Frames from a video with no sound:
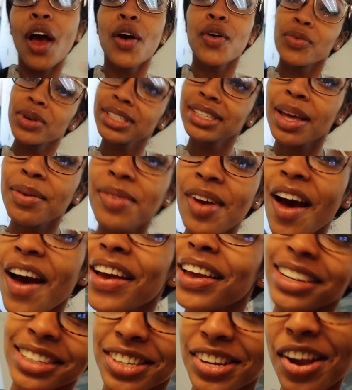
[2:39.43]
What's up, y'all?
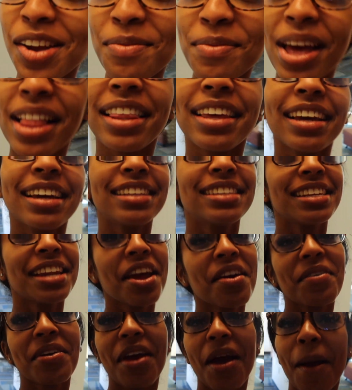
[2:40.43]
It's your girl Melia, and
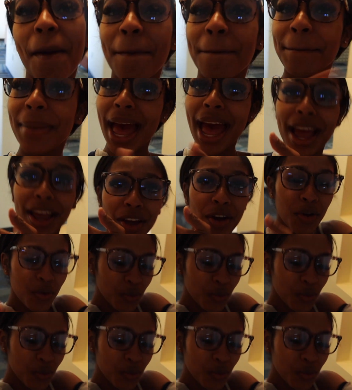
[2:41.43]
today we are back